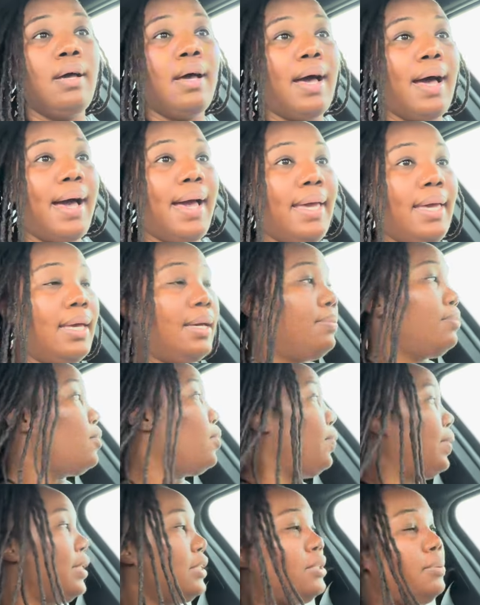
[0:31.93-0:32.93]
I am
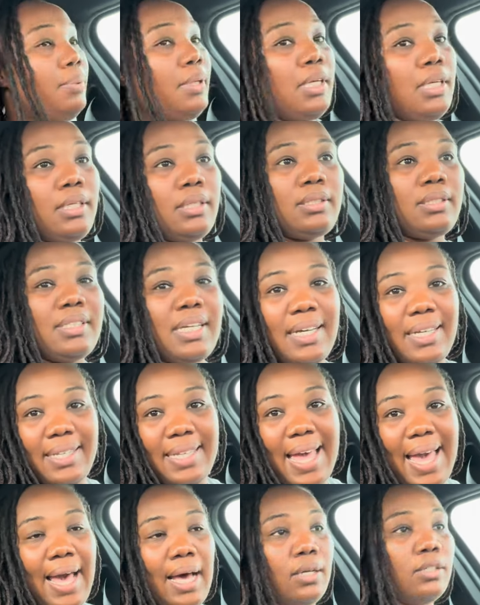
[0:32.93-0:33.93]
going to be stuck in
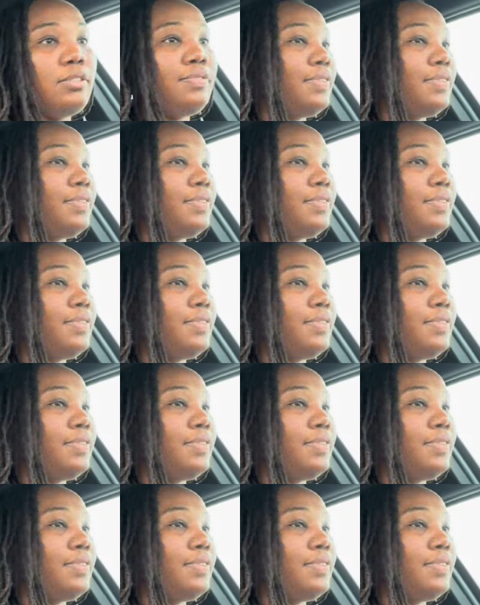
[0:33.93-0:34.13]
the house